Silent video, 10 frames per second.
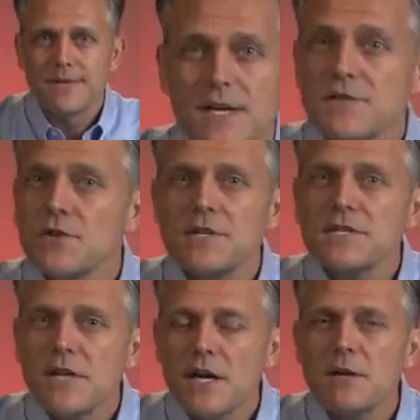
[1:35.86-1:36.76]
So
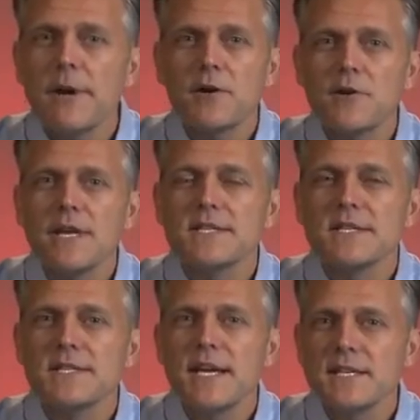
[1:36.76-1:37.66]
let's talk about our
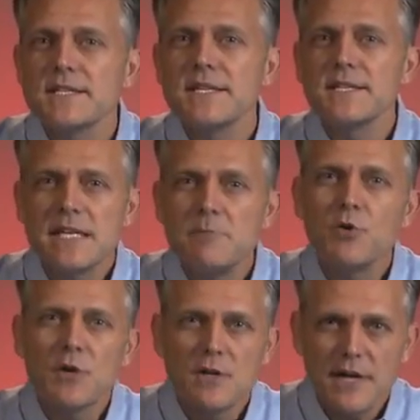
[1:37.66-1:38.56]
LexisNexis
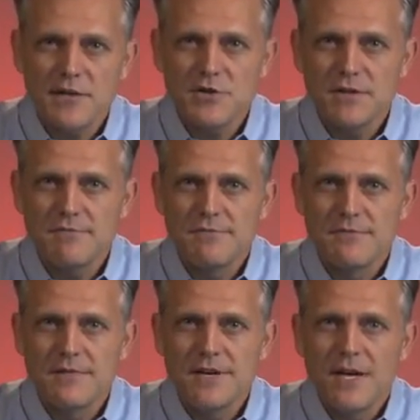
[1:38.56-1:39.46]
ebook collection.
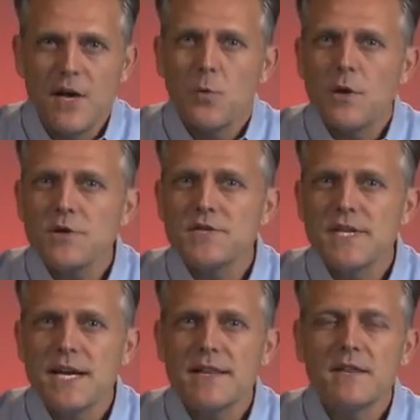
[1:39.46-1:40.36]
We
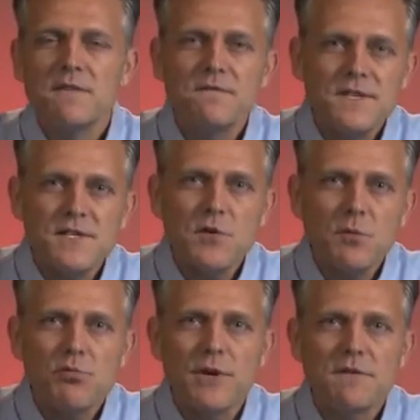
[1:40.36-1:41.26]
understand that the
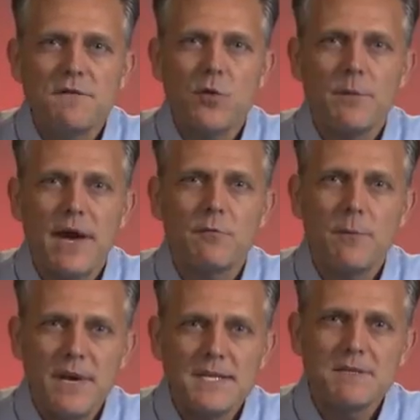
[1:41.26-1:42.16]
physical print format
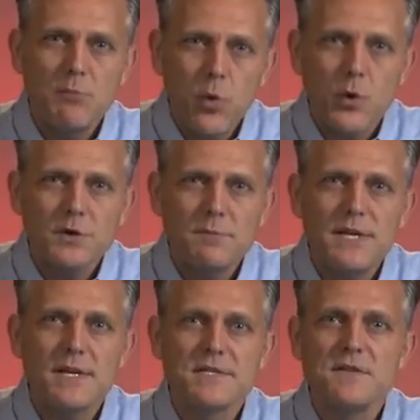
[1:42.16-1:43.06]
remains important
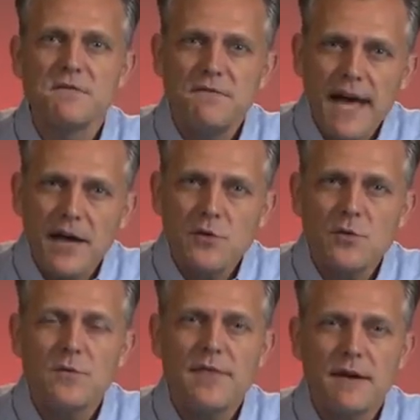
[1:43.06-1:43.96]
because of the
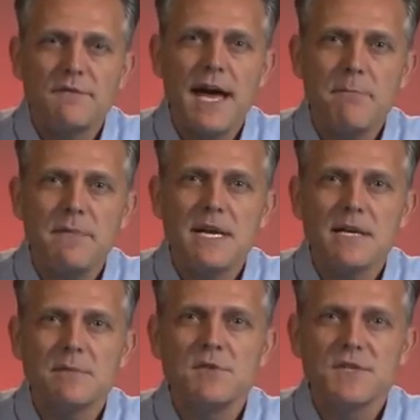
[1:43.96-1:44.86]
value of that
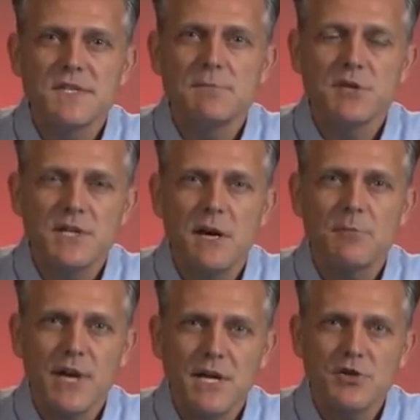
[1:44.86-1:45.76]
medium to subject
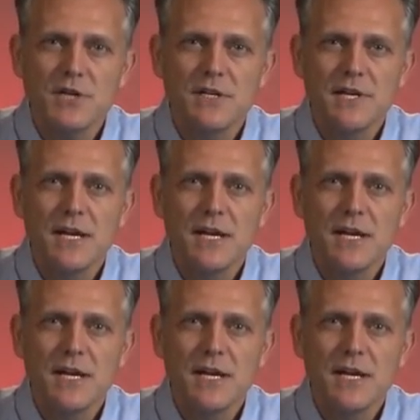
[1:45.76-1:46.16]
comprehension,